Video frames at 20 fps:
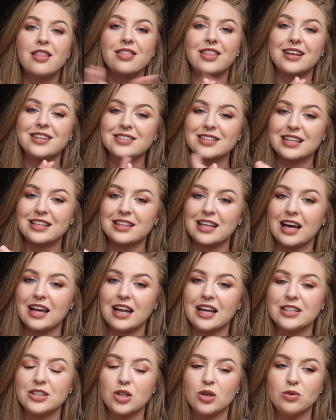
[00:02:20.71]
Things like
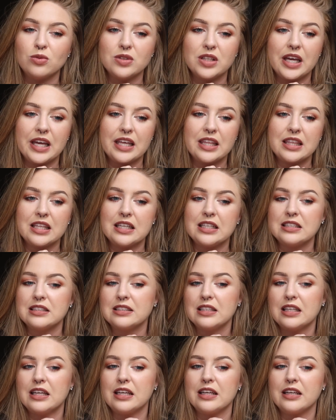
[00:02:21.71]
that. I don't like
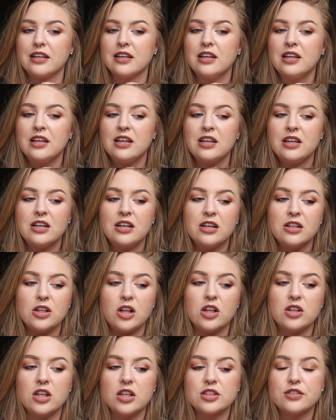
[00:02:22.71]
things like
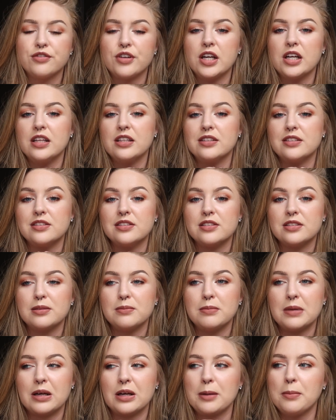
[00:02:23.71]
Long Lost Friends,
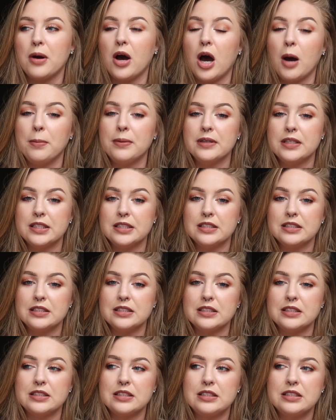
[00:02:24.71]
Mary
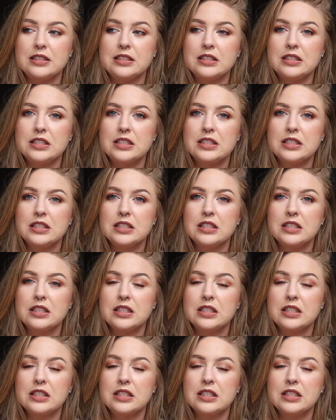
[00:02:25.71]
Poppins,